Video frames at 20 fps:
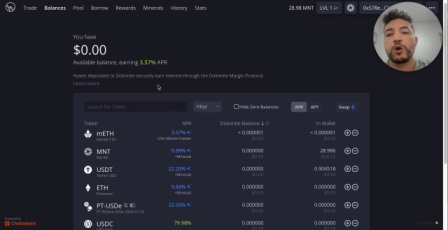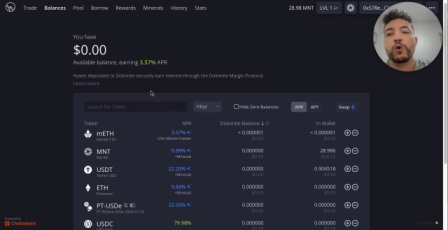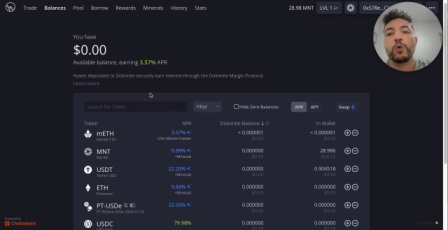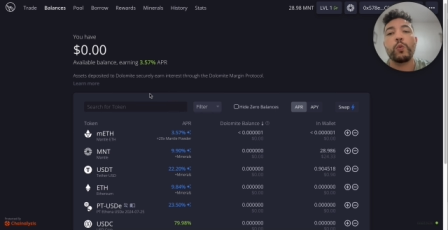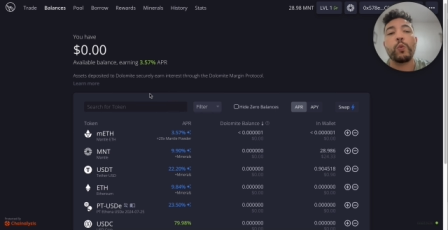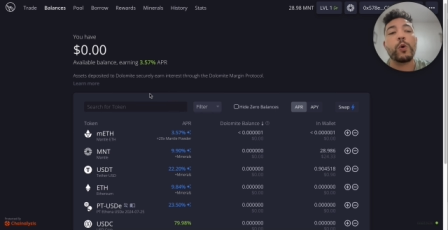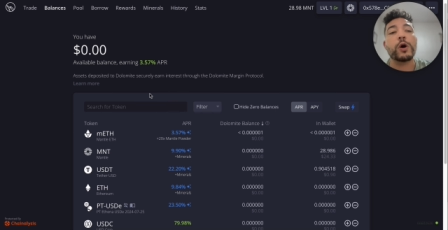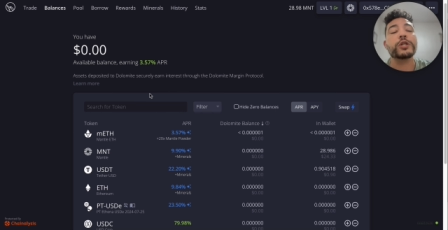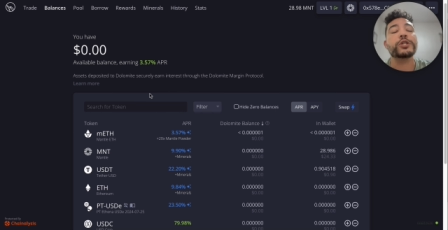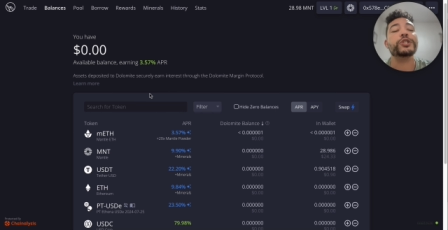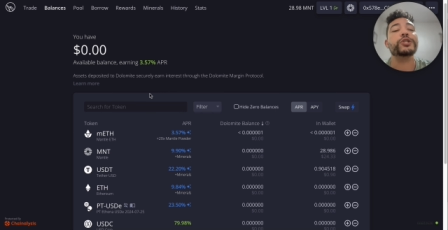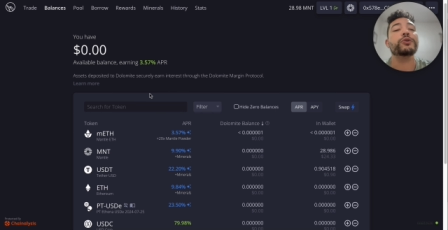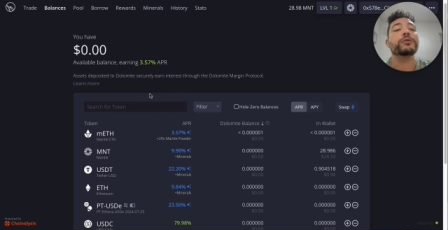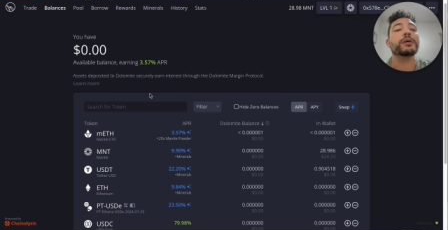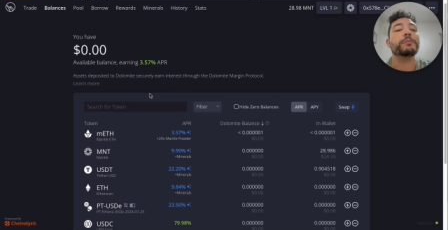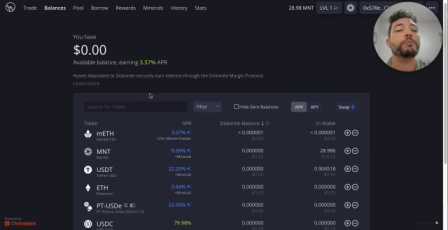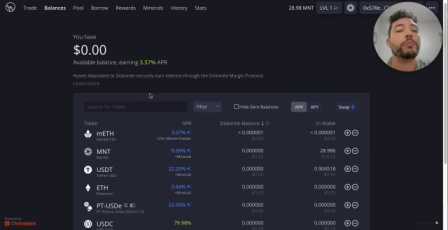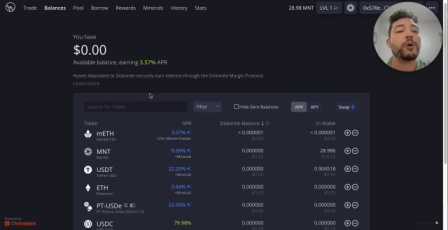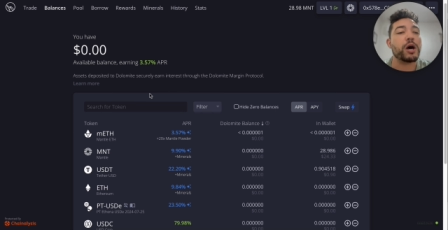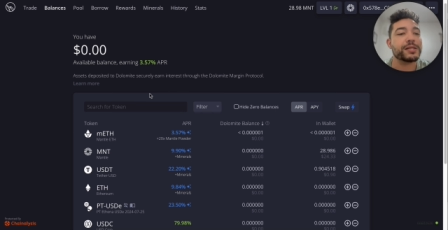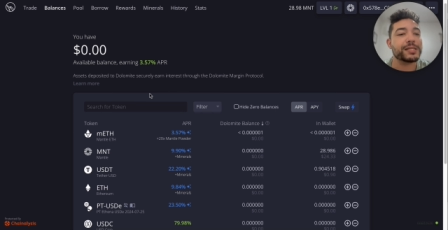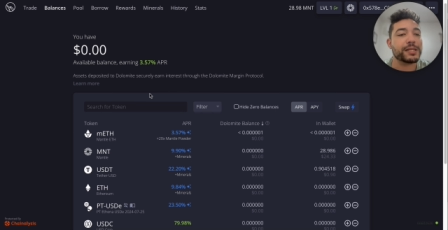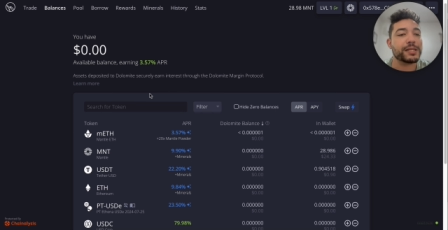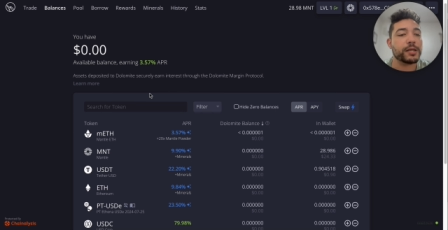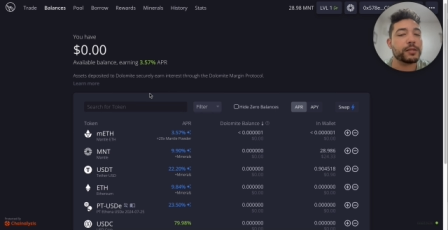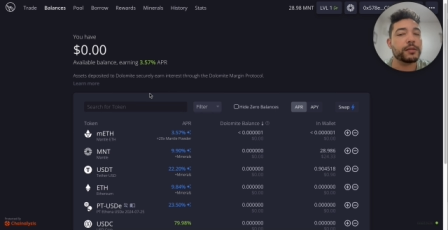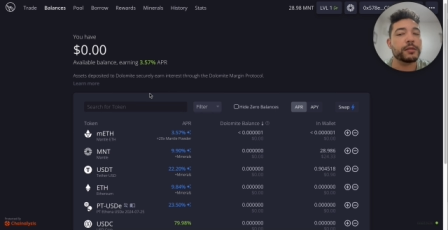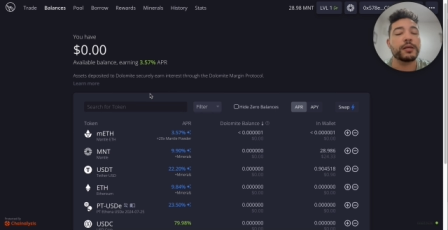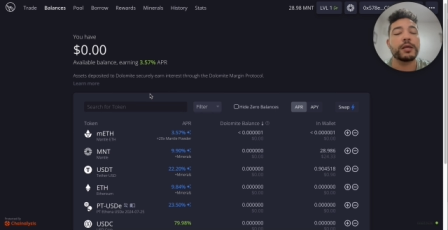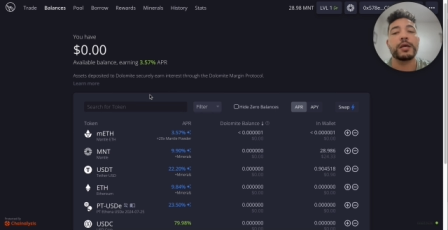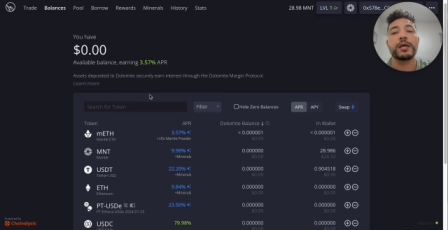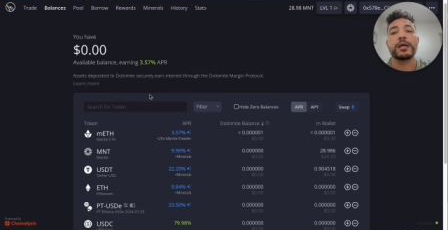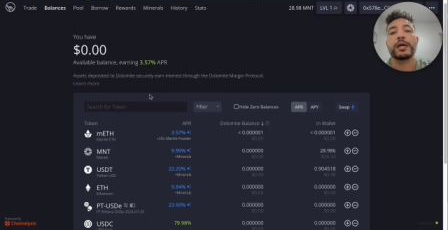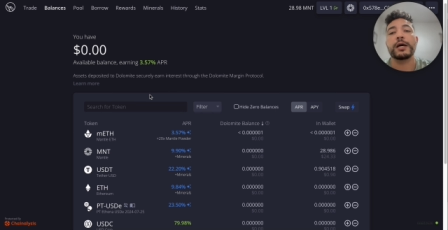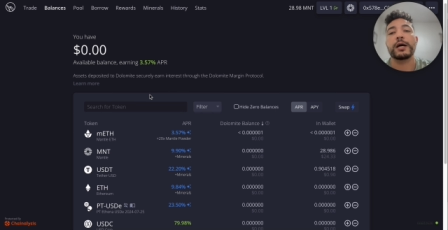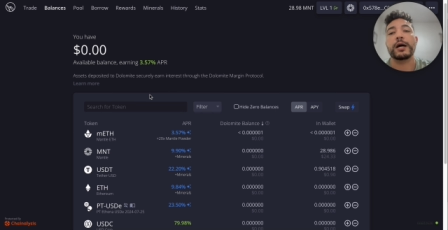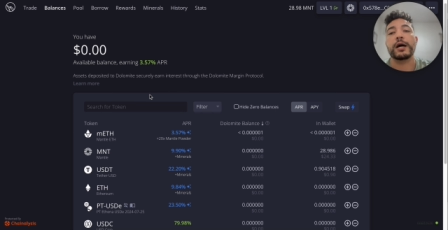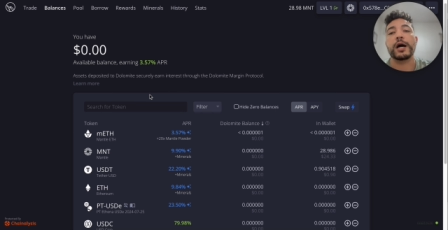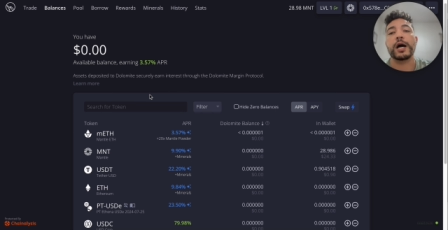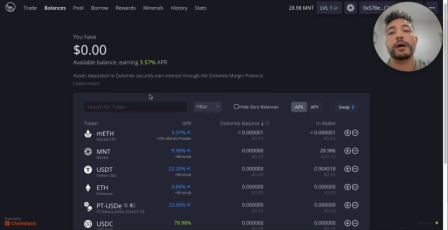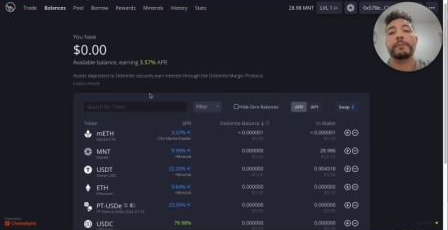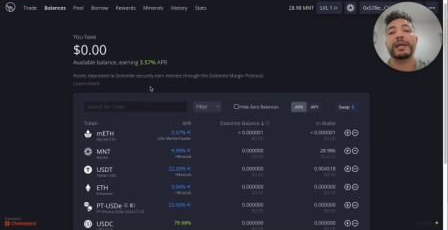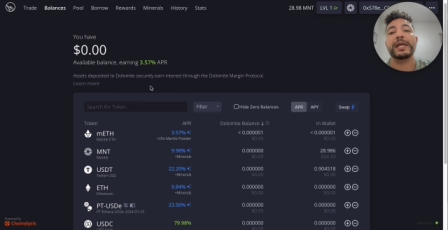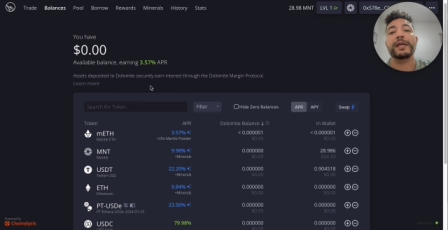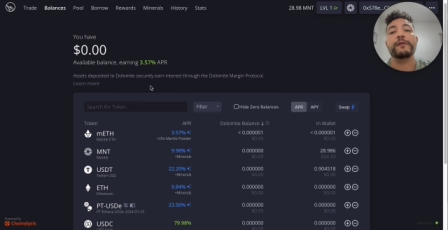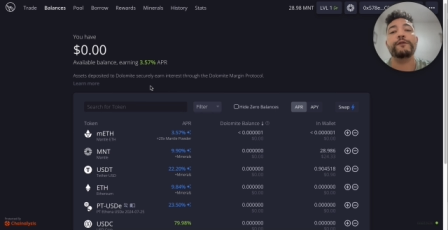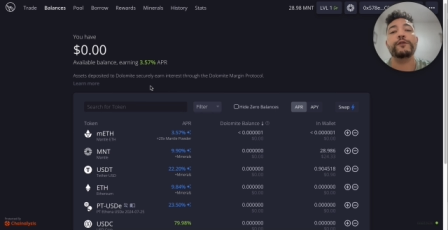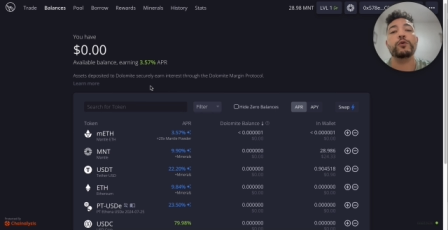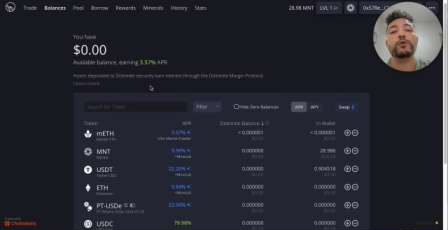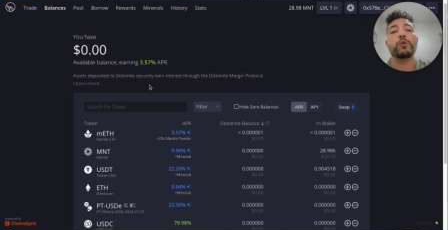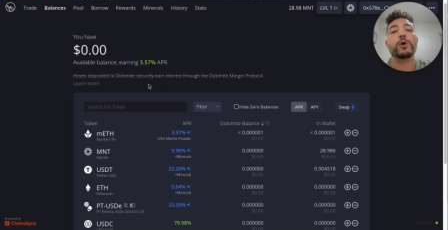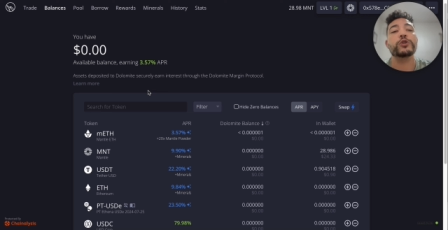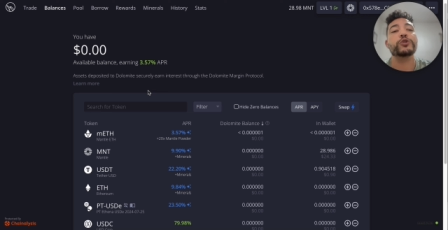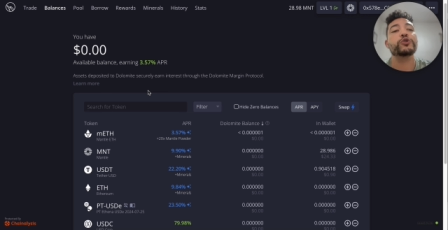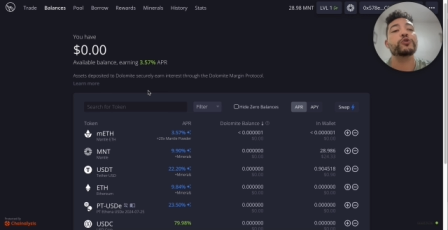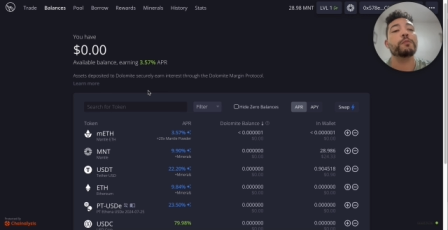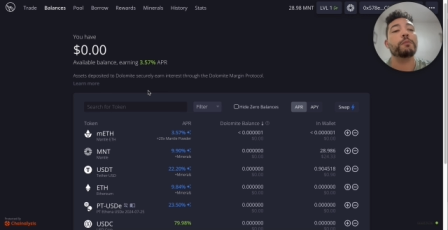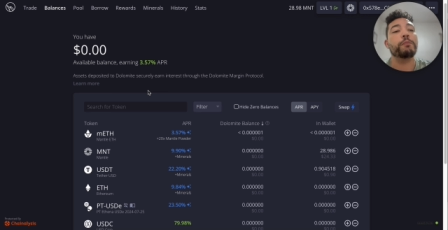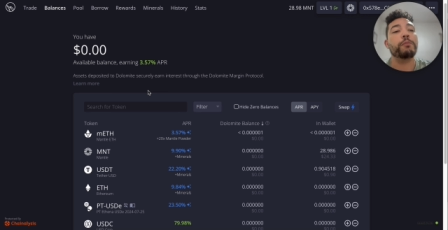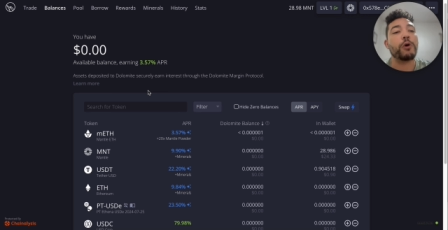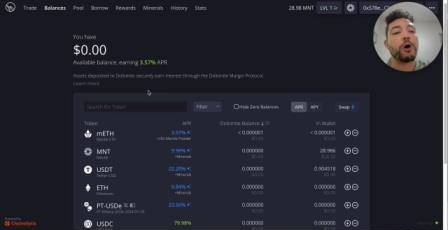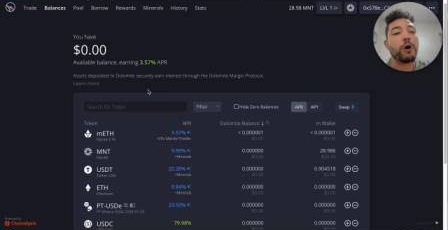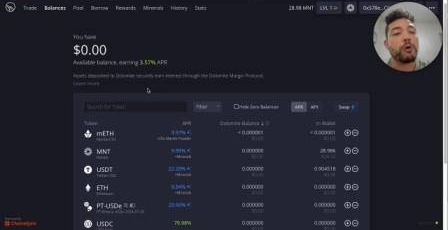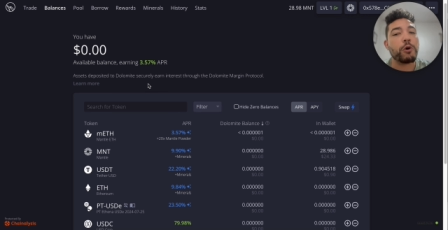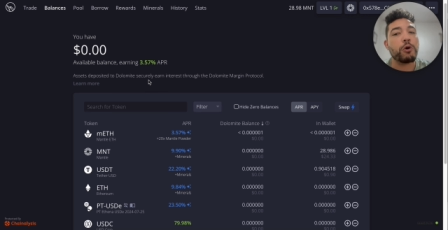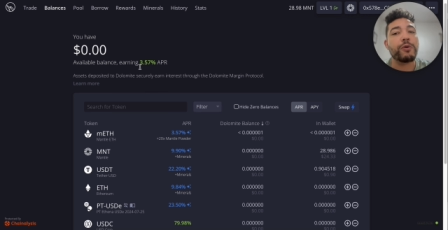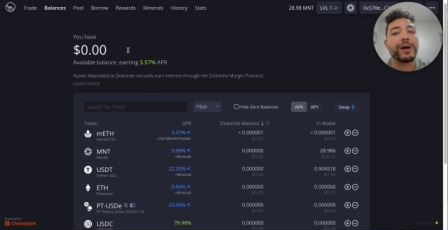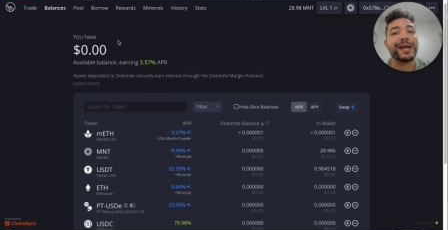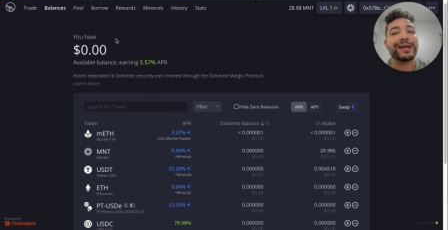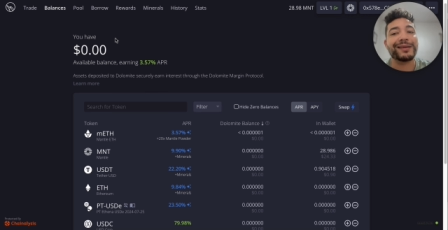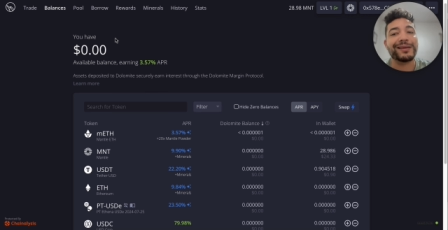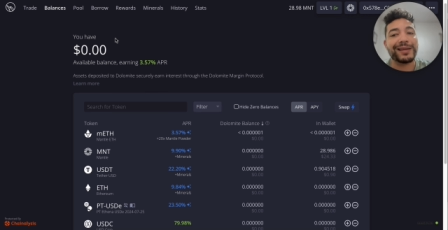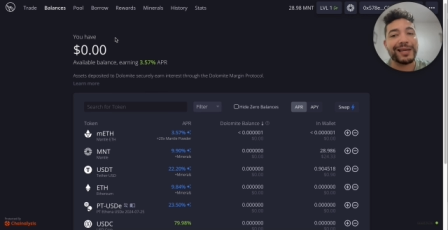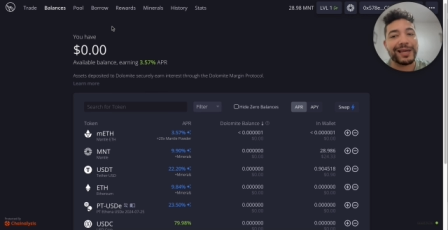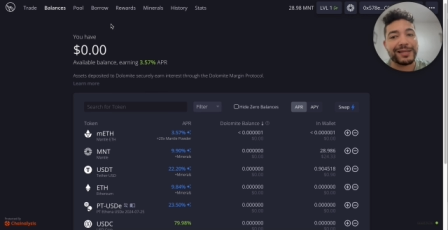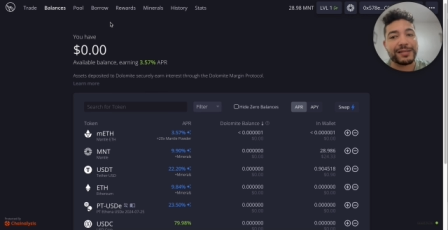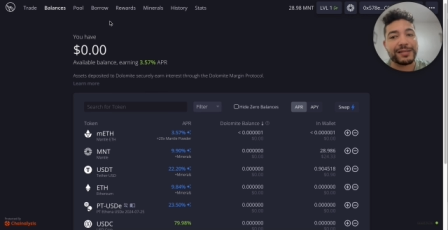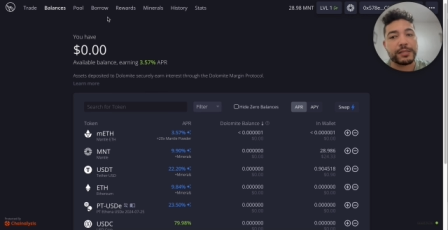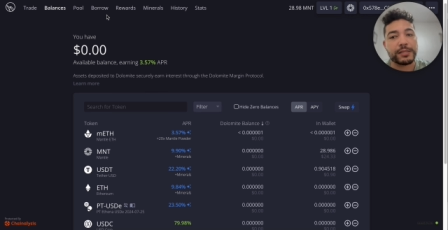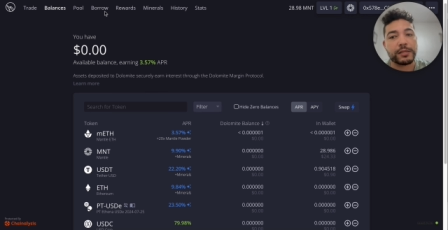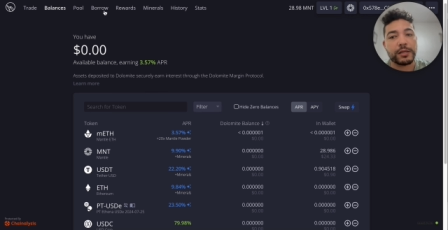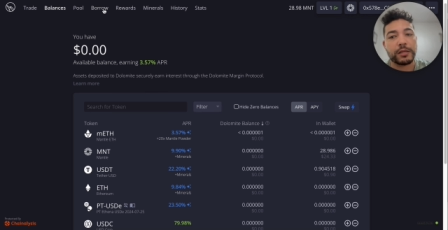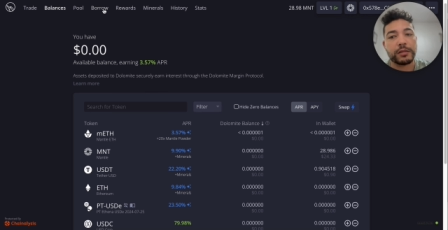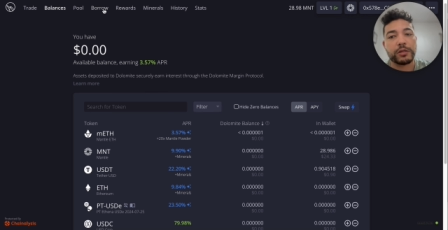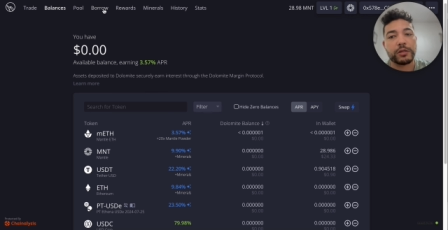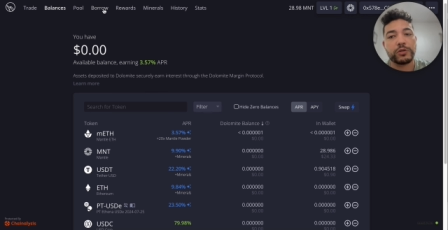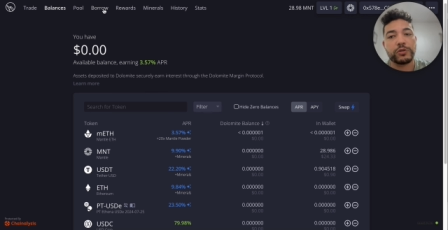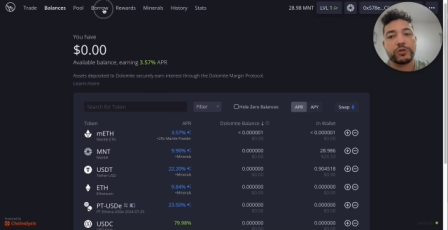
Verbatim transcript: Once you deposit it, um, if you want to borrow against it,